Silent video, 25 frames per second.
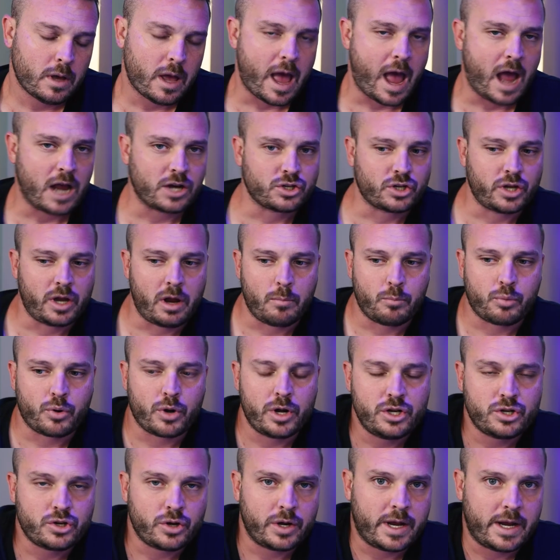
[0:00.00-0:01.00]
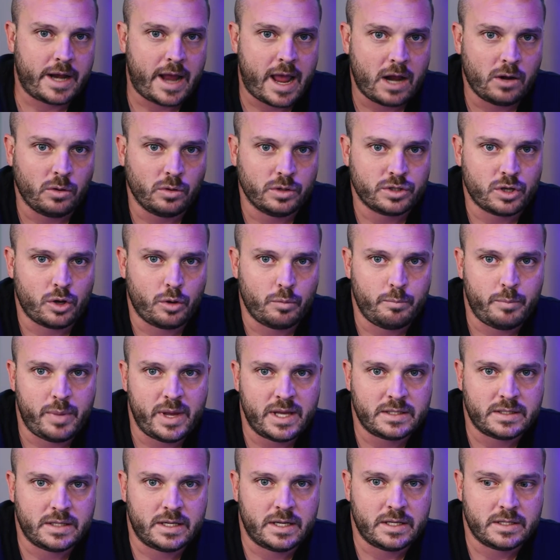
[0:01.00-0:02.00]
Actually, I'm pretty sure he can handle his own
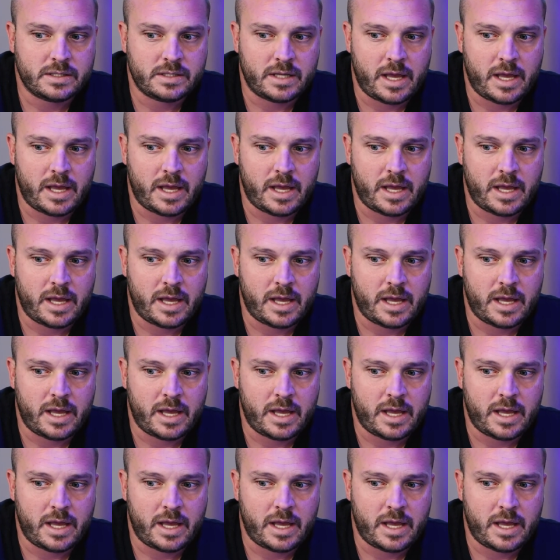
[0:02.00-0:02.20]
business